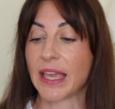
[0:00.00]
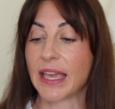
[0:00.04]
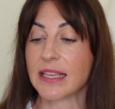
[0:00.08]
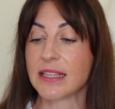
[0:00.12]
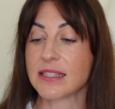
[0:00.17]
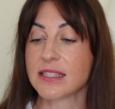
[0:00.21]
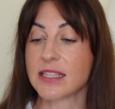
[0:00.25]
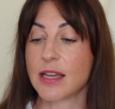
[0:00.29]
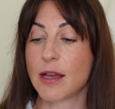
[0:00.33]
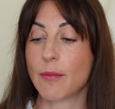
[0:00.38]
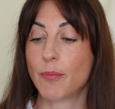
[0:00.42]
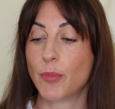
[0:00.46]

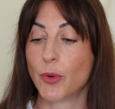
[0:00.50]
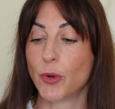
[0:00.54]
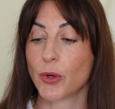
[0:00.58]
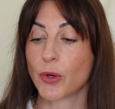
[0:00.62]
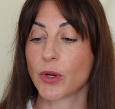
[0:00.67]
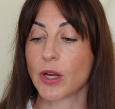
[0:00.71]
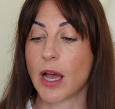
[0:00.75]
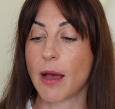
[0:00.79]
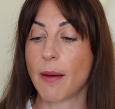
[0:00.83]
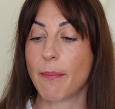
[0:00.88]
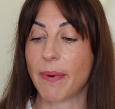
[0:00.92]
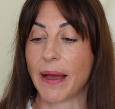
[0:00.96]
It's a
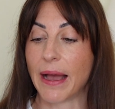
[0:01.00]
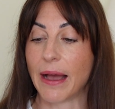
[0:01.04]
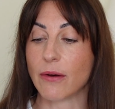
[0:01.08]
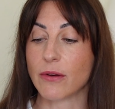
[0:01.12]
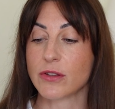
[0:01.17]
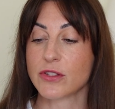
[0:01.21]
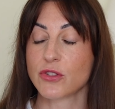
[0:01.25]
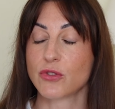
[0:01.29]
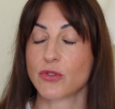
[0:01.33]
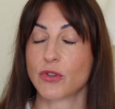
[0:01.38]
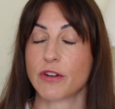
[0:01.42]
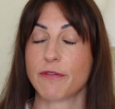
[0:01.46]
book
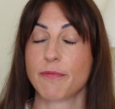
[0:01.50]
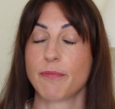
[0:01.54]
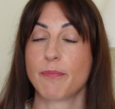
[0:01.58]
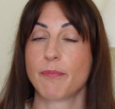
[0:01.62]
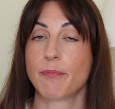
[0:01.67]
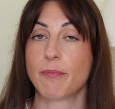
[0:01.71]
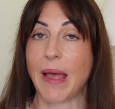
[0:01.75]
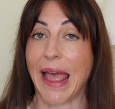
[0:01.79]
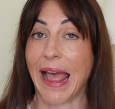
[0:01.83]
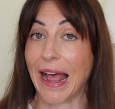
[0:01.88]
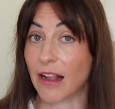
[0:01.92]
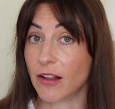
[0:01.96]
about sort of
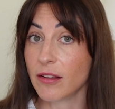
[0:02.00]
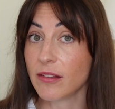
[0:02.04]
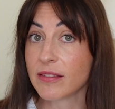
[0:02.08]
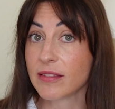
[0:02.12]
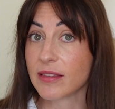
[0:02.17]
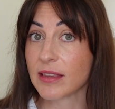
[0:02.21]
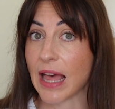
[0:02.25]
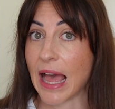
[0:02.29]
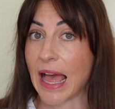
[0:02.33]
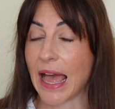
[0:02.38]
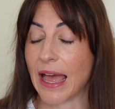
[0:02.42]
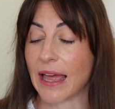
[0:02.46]

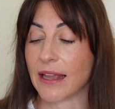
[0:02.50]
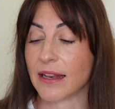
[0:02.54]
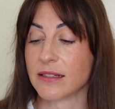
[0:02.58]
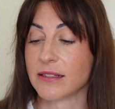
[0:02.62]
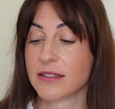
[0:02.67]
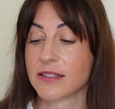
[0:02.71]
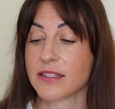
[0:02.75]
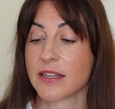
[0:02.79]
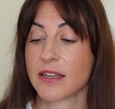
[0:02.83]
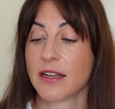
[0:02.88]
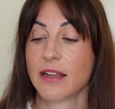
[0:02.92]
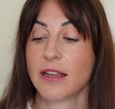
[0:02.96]
health
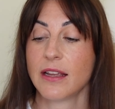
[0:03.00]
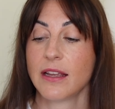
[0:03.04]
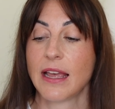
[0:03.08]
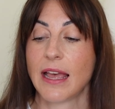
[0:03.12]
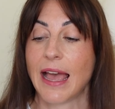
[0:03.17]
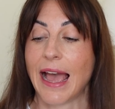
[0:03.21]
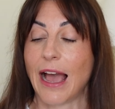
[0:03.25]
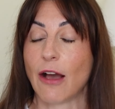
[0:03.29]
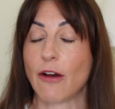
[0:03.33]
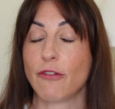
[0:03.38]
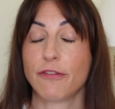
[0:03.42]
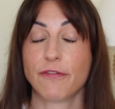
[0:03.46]
and
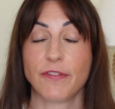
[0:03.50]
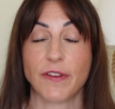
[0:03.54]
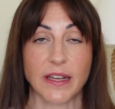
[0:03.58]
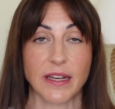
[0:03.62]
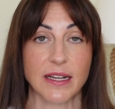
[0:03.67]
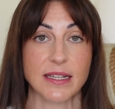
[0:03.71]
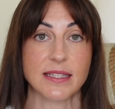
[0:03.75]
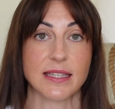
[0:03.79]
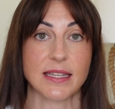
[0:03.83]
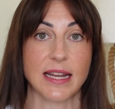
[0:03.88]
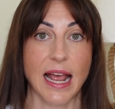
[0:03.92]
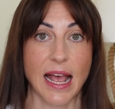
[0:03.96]
how
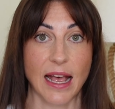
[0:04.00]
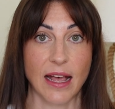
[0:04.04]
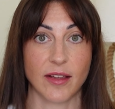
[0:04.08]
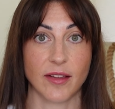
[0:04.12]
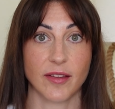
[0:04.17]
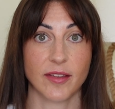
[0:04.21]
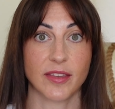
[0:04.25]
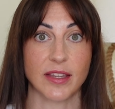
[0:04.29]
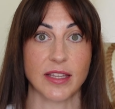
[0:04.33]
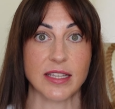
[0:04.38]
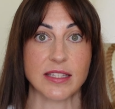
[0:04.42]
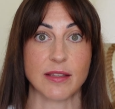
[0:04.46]
fitness and
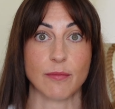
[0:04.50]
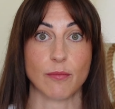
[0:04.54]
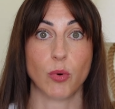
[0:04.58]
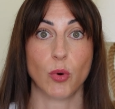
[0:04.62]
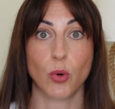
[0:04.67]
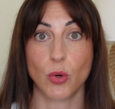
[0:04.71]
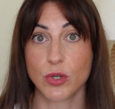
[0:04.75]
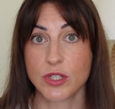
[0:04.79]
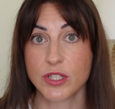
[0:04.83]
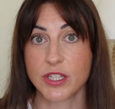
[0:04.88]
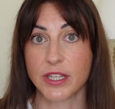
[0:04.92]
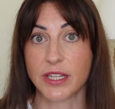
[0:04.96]
health is
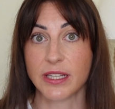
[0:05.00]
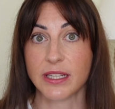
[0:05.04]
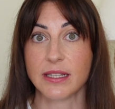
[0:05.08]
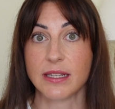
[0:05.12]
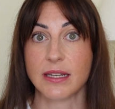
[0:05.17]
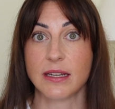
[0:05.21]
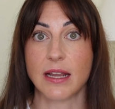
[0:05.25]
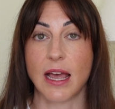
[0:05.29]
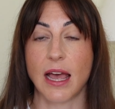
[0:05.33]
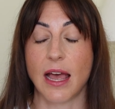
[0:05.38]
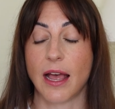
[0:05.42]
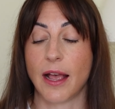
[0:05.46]

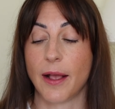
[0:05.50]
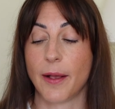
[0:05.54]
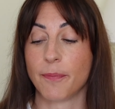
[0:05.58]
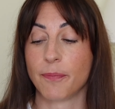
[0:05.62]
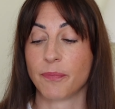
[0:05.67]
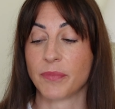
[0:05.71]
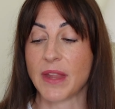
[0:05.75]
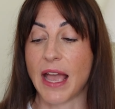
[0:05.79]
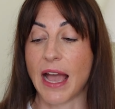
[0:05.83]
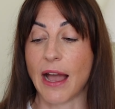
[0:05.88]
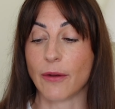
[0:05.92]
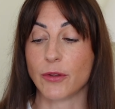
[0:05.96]
important,
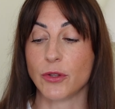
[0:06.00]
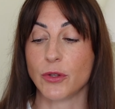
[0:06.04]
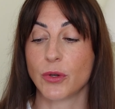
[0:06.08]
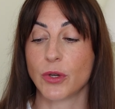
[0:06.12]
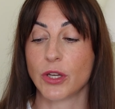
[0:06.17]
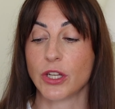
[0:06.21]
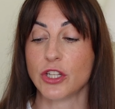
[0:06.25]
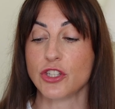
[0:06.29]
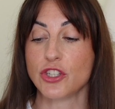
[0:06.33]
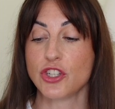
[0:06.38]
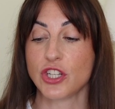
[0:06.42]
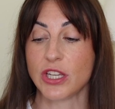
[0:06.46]
how you
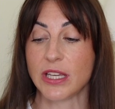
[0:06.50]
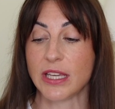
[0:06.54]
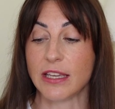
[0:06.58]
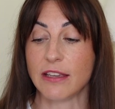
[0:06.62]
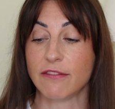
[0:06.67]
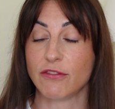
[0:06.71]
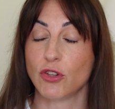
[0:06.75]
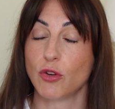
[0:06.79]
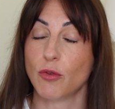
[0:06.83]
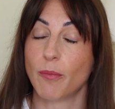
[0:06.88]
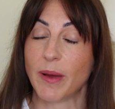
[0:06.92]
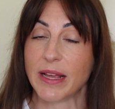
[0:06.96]
can
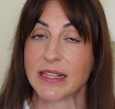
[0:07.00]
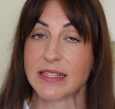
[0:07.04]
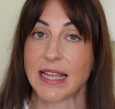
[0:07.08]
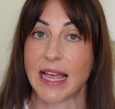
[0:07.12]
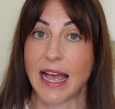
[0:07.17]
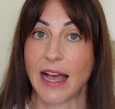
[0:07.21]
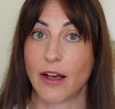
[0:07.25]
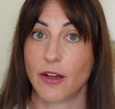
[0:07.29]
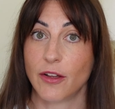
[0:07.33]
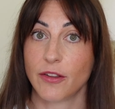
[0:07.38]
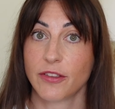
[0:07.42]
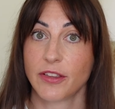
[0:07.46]
achieve your best
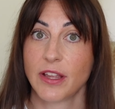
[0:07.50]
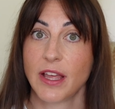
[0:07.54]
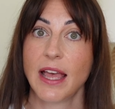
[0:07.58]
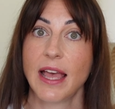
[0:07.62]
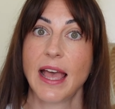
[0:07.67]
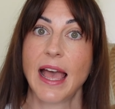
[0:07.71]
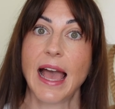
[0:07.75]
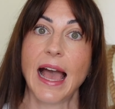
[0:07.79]
health.